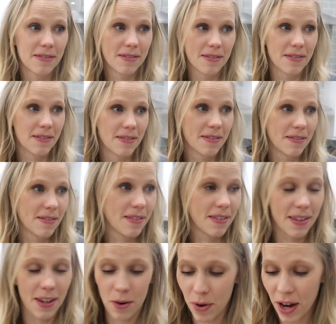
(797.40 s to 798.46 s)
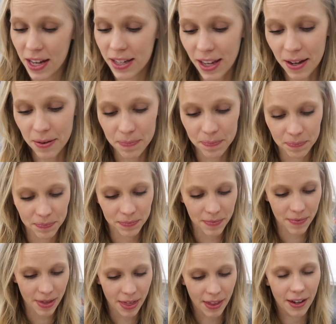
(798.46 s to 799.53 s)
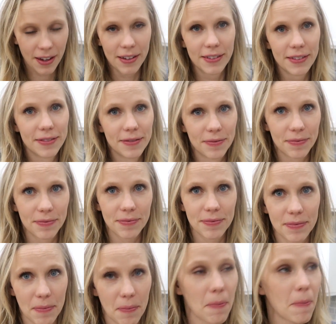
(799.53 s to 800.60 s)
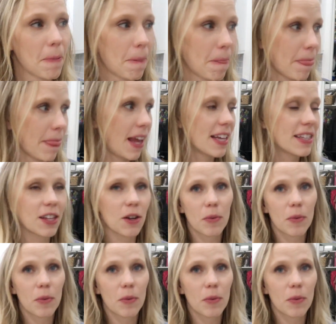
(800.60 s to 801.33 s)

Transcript: What are they doing? They're racing. Ready? With straws set, in their mouth?